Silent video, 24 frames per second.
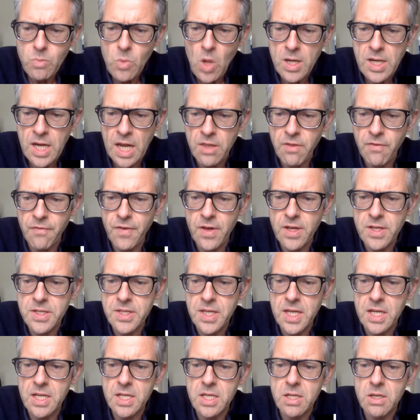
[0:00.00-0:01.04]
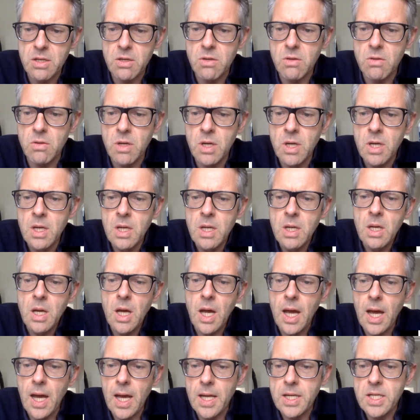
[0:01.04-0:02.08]
Now, the first thing to
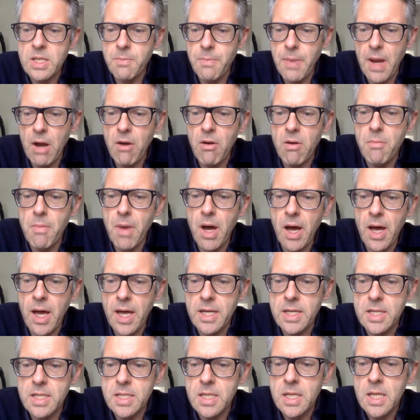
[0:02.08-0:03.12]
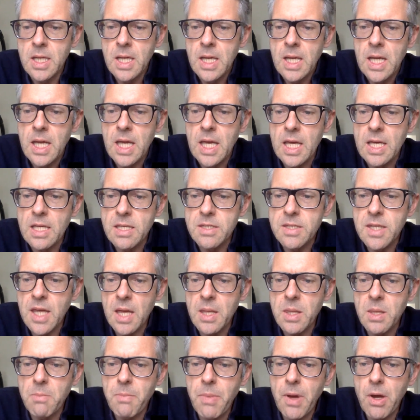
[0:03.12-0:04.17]
bear in mind is
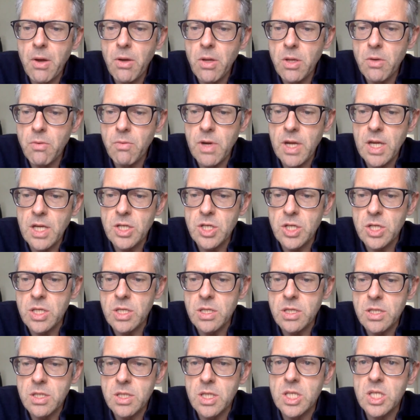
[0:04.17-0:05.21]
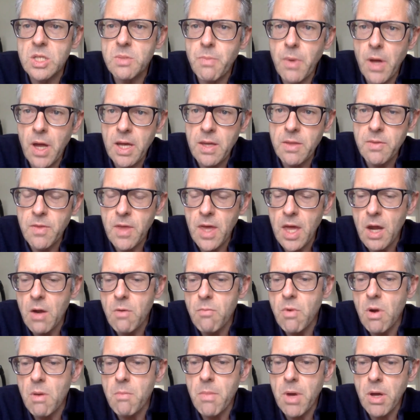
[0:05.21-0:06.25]
that the polar regions, despite their
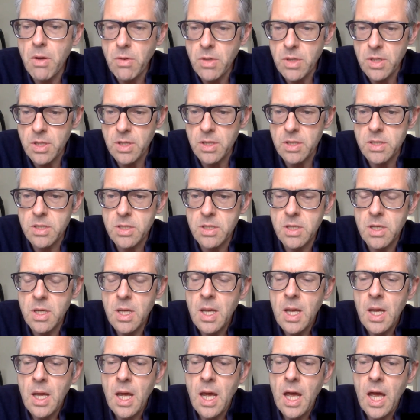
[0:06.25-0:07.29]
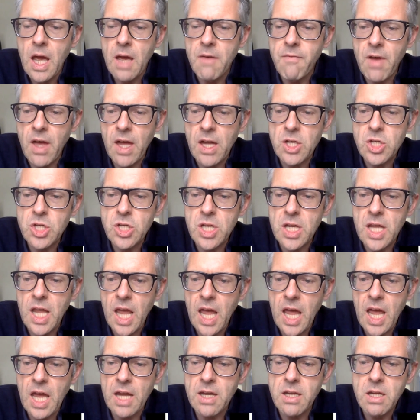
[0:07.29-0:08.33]
remoteness, have actually
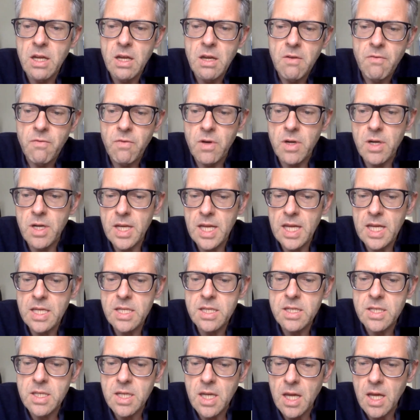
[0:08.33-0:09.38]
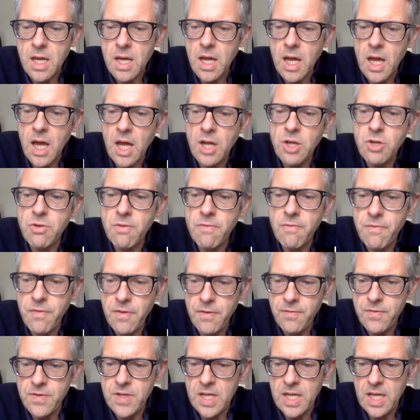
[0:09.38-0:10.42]
had, for at least
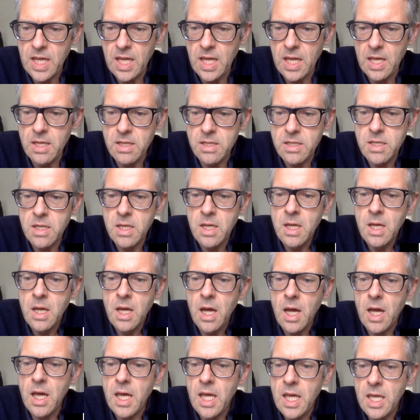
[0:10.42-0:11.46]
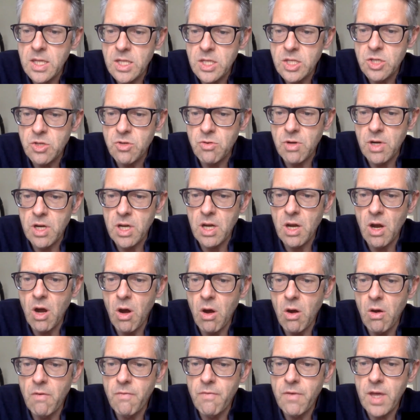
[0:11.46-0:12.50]
150 years, a history
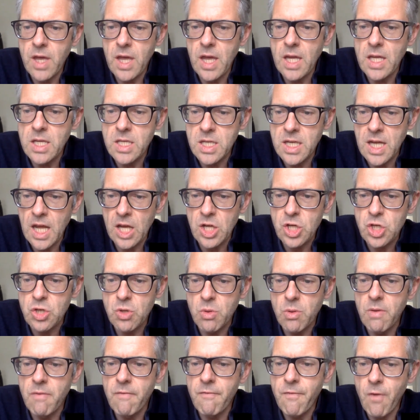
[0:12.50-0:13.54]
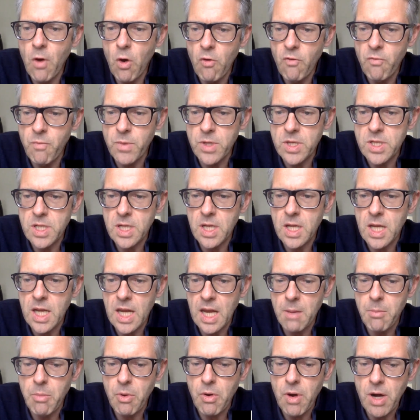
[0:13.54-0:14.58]
of international involvement and
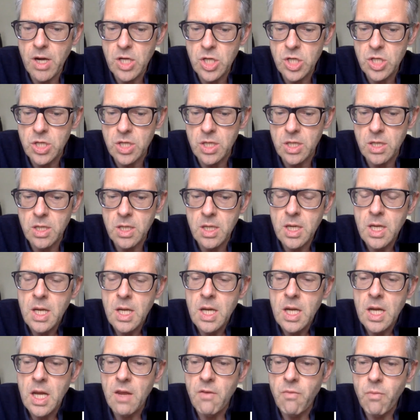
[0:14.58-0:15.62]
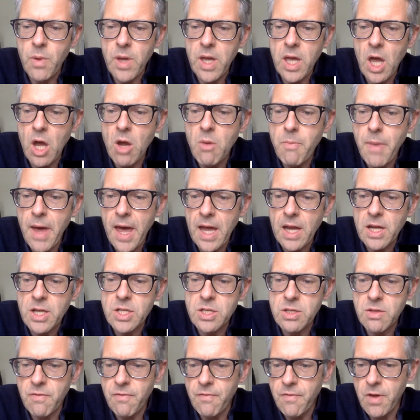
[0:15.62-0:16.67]
collaboration. If we go back to
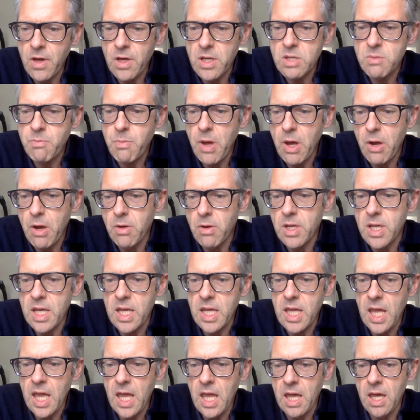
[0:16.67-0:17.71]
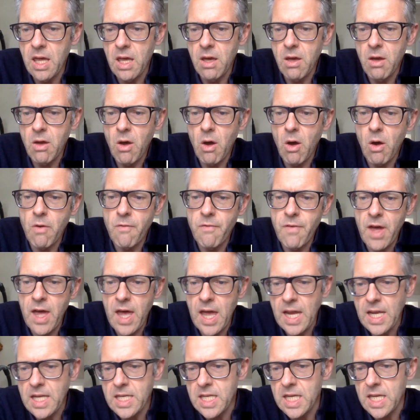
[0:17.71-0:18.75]
the first polar year of
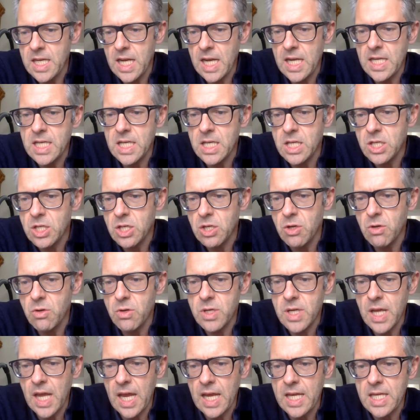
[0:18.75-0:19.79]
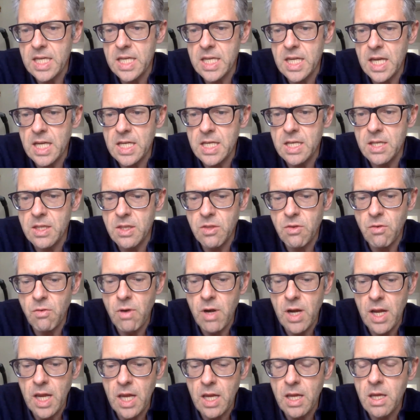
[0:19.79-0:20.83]
1882 to
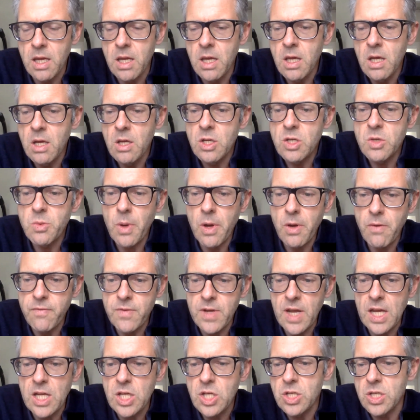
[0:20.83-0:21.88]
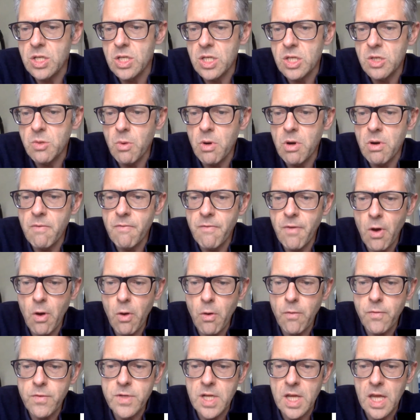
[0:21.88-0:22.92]
1883, 12 nations were
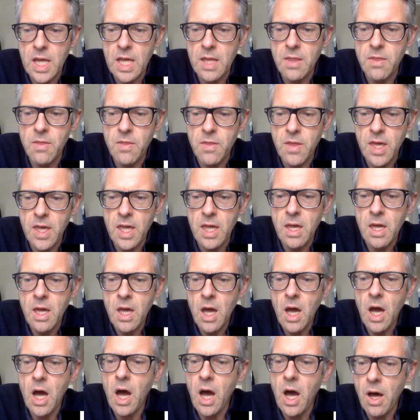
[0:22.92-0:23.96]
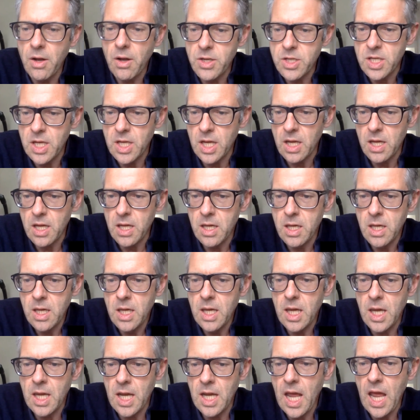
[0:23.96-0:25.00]
involved in the Arctic
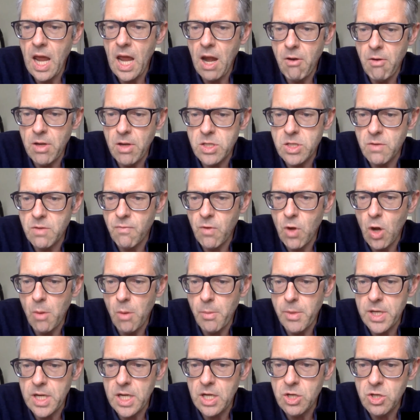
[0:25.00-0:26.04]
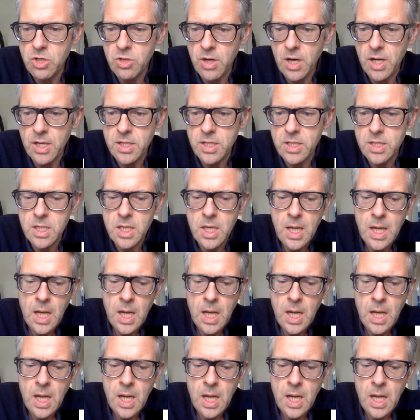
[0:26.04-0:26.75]
in areas of common interest.